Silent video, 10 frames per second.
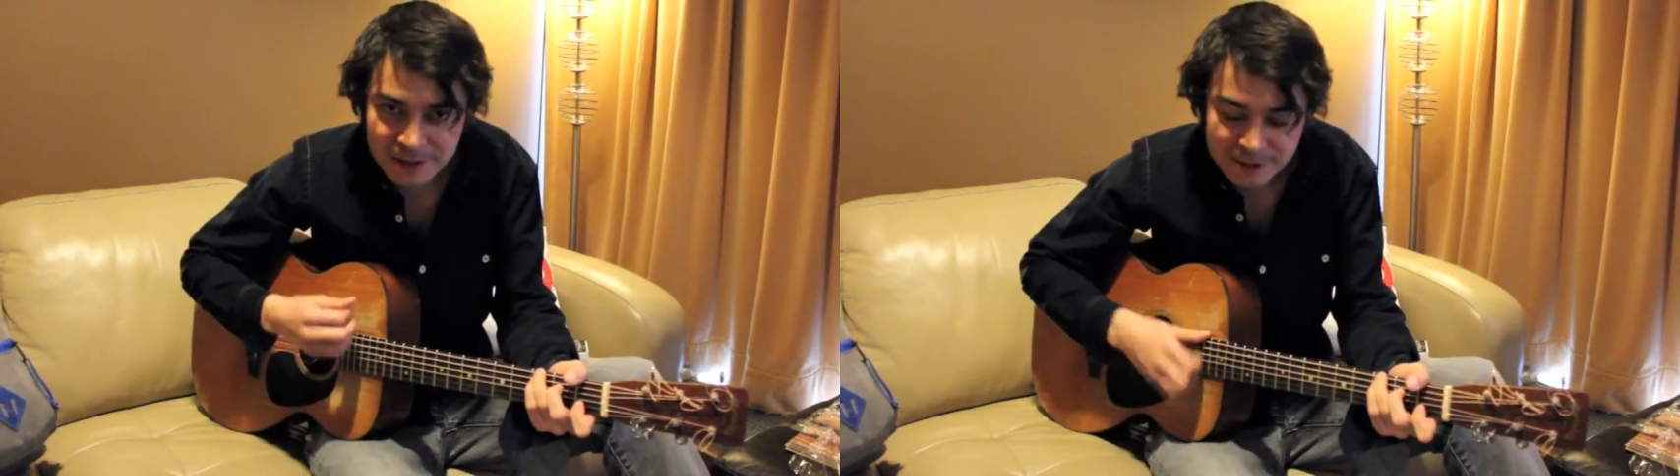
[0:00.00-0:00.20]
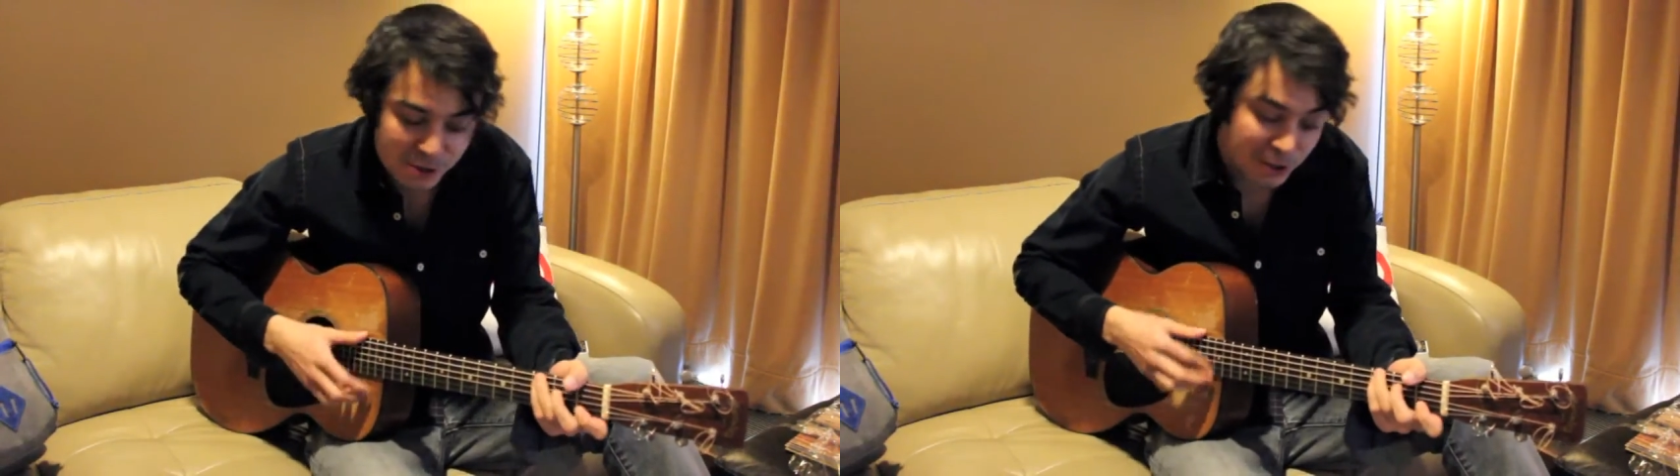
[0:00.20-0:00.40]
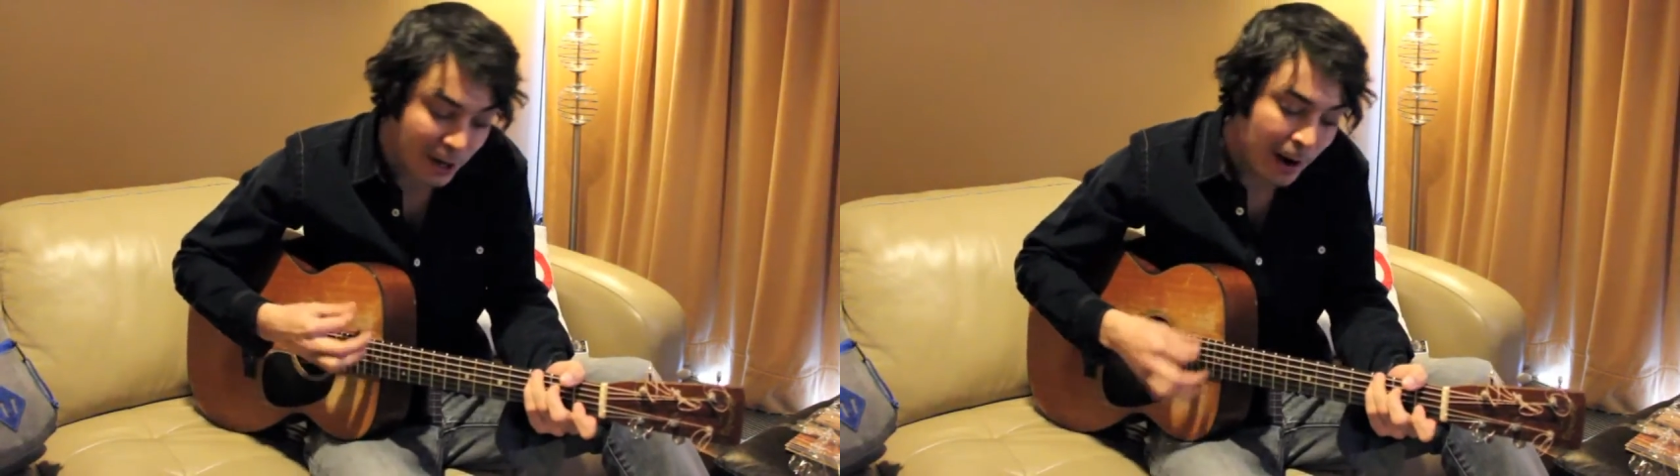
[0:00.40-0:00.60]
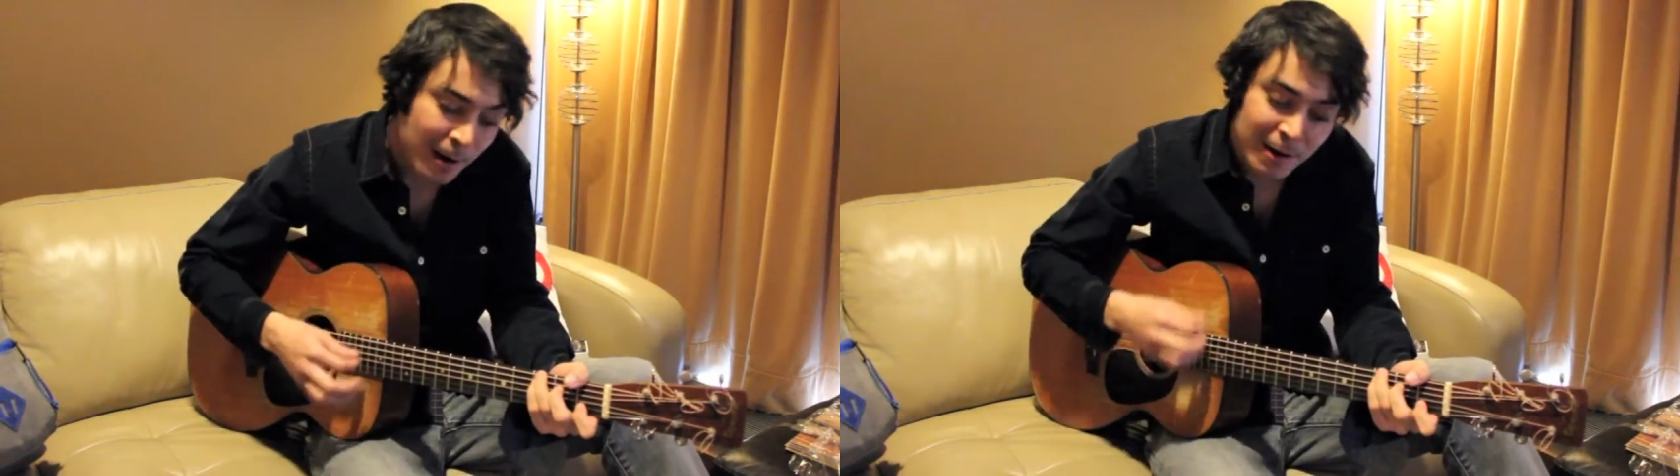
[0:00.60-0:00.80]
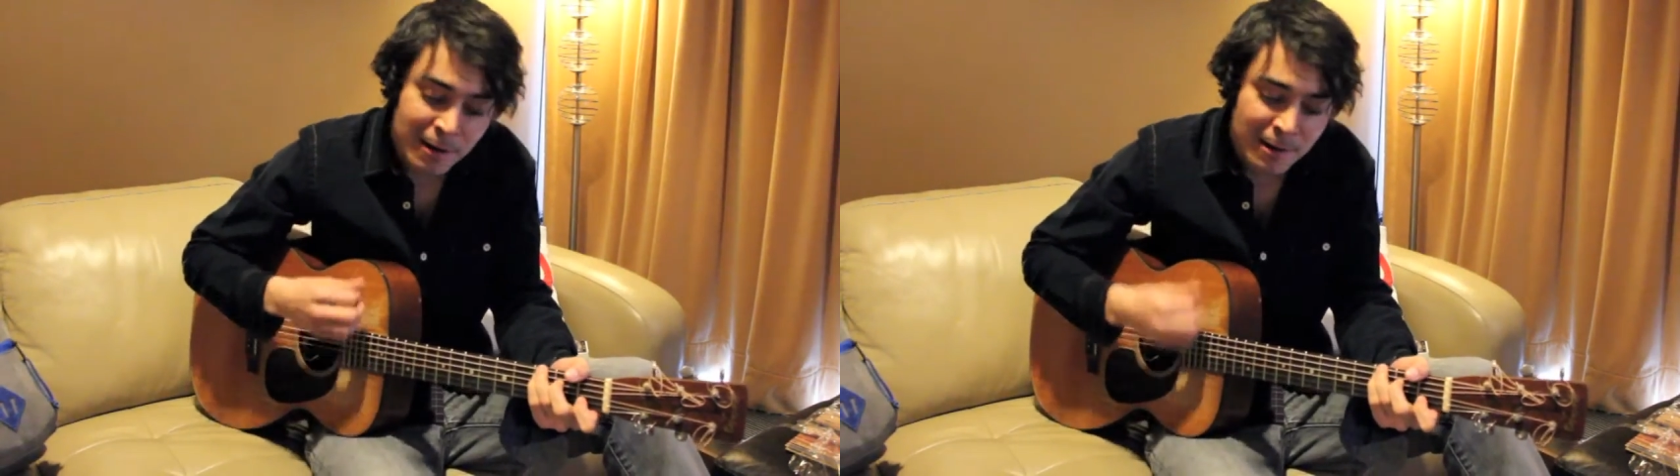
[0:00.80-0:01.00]
its
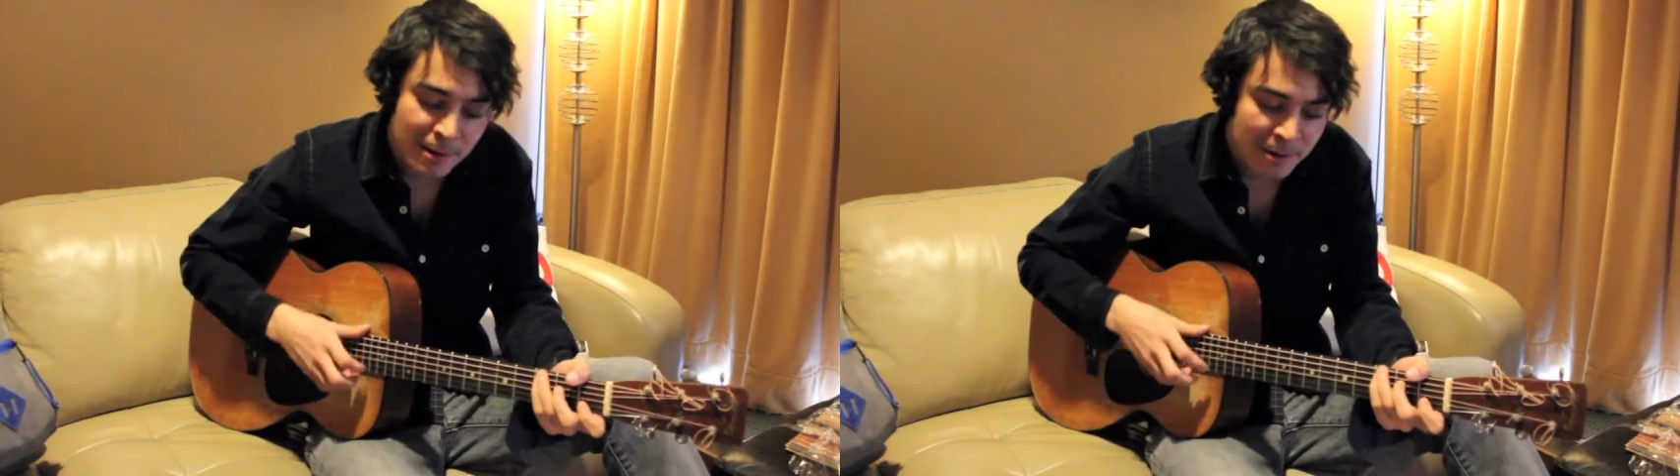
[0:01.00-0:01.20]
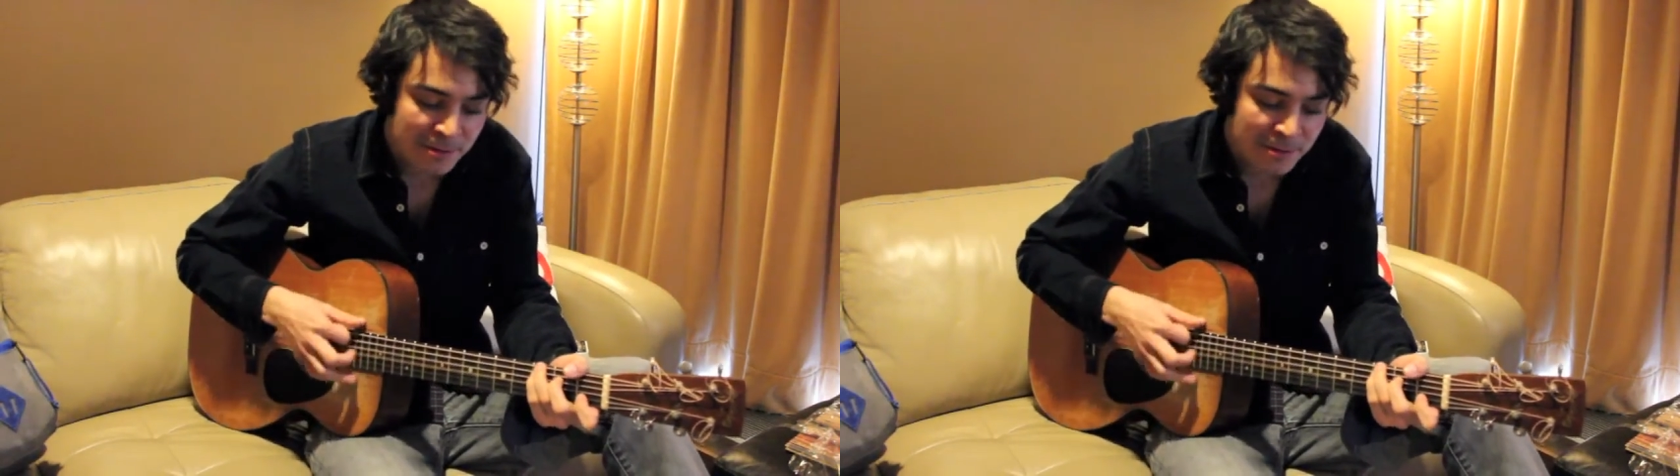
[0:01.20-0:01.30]
charm.